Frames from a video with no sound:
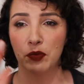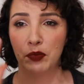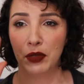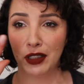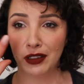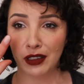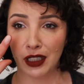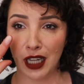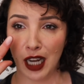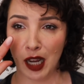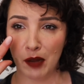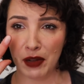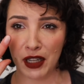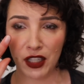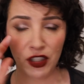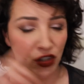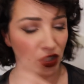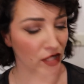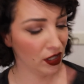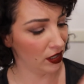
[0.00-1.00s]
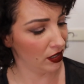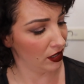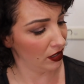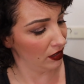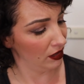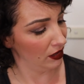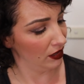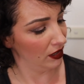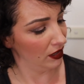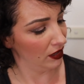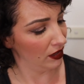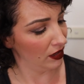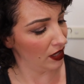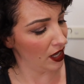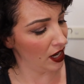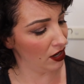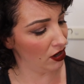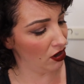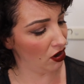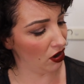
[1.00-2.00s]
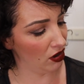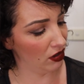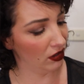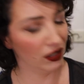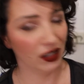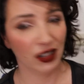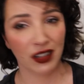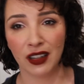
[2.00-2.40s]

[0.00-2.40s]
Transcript: build it up. It's just, they're not,